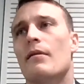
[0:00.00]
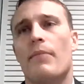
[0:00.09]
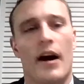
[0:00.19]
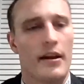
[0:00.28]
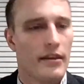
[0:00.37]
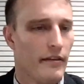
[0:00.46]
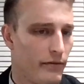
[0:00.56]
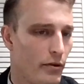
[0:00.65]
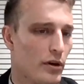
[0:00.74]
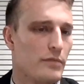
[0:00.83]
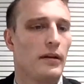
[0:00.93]
But they've, of
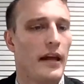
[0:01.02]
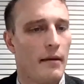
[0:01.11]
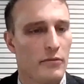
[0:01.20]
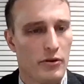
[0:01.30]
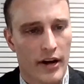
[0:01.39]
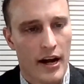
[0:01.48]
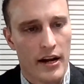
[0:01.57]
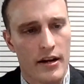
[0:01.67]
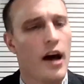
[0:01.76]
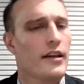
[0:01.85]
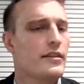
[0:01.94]
course, blamed Ukrainian
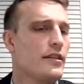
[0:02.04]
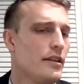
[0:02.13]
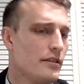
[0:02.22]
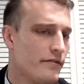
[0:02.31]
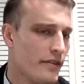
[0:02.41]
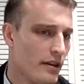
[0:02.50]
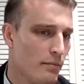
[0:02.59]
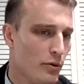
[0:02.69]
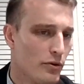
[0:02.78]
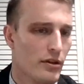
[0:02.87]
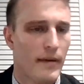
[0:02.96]
Nazis for the
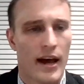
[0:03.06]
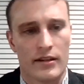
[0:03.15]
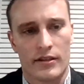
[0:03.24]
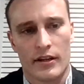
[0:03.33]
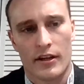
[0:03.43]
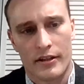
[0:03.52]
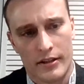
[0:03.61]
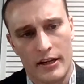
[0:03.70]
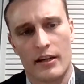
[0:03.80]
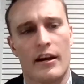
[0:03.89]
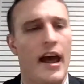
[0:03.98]
Bucha massacre, said
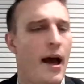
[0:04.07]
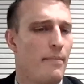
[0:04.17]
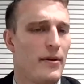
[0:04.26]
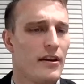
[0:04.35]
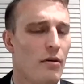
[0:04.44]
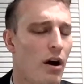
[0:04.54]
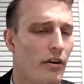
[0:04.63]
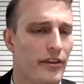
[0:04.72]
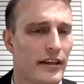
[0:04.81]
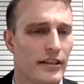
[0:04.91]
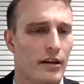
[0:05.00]
it didn't happen. All
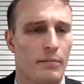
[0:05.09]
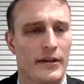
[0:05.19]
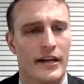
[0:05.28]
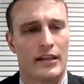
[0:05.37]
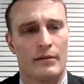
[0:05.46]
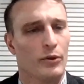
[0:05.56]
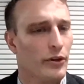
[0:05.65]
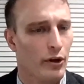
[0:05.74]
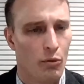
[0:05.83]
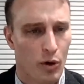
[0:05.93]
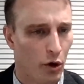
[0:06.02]
things that are predictable in
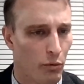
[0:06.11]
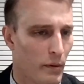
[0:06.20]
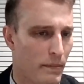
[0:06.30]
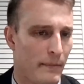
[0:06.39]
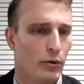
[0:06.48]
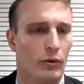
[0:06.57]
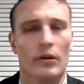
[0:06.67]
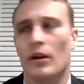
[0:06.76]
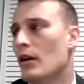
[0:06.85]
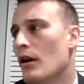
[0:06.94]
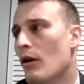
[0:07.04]
a world where people,
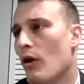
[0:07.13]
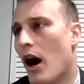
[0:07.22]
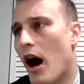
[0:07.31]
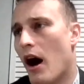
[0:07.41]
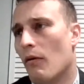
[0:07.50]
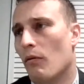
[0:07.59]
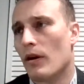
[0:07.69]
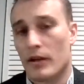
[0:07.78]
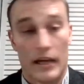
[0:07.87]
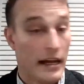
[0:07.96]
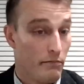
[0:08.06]

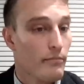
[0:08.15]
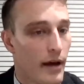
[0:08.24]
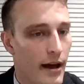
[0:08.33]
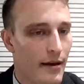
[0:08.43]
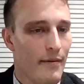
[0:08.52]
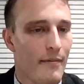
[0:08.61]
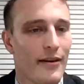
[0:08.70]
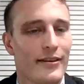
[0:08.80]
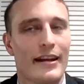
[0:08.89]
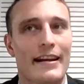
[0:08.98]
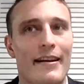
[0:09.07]
and
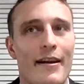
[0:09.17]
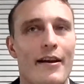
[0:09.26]
I'm